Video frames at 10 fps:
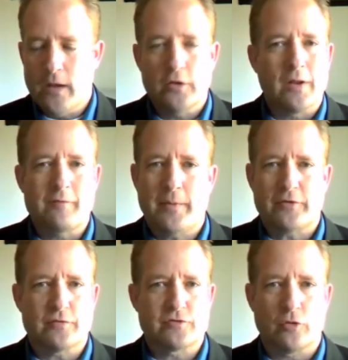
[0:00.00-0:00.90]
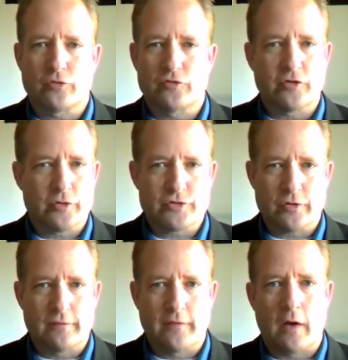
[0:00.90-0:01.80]
You'll have a piece of children's
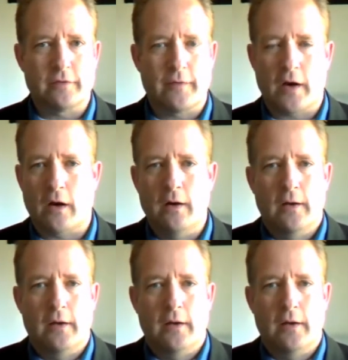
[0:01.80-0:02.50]
literature involved in there.